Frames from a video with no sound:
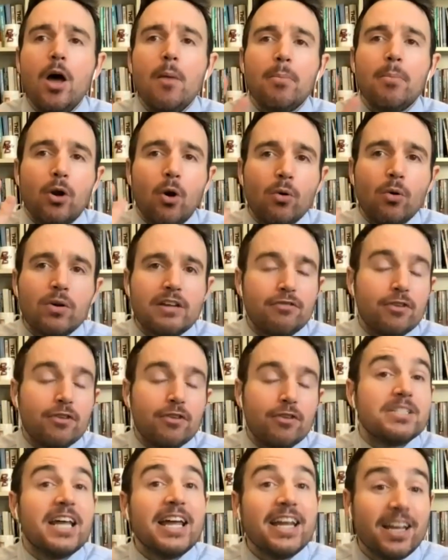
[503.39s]
but only
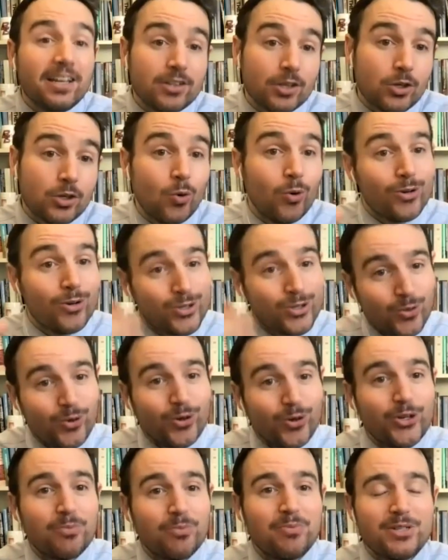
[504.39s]
from taking the course, or
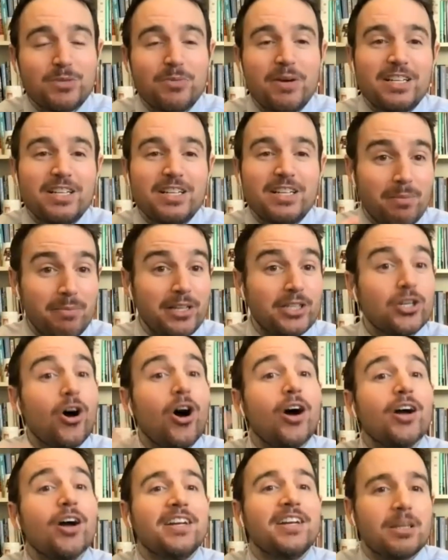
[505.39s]
in your perspective, maybe
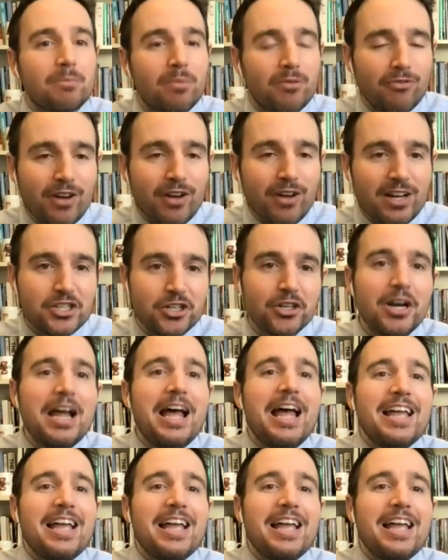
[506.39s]
talking to the professor,